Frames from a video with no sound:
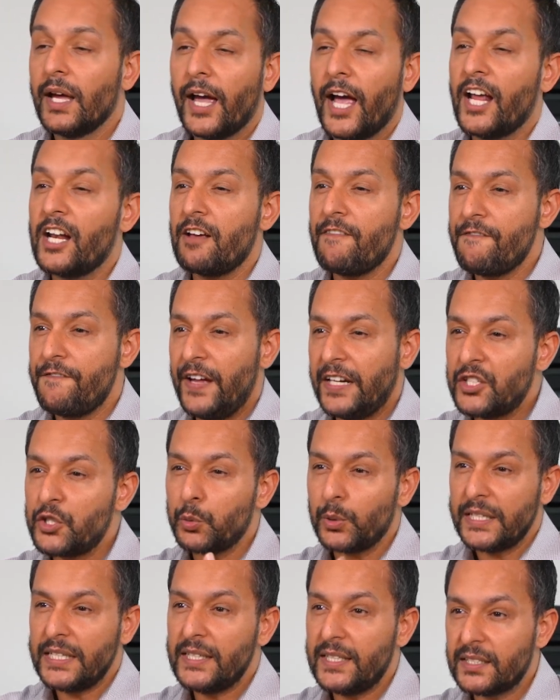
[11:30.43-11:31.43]
and
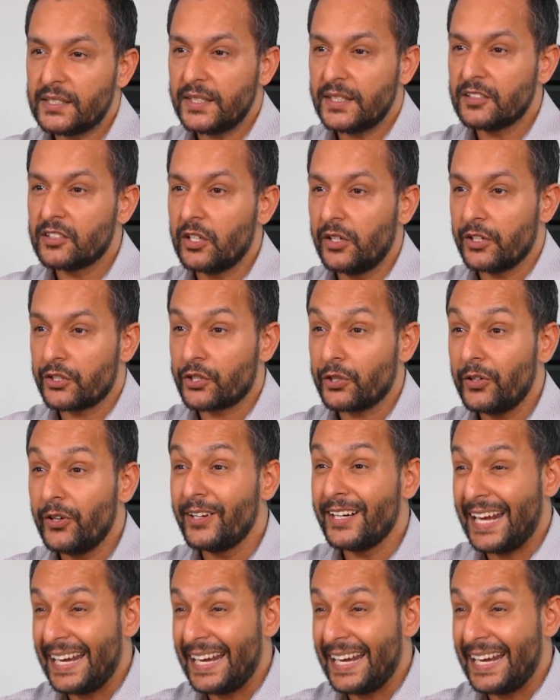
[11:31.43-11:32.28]
eventually this thing's going to turn.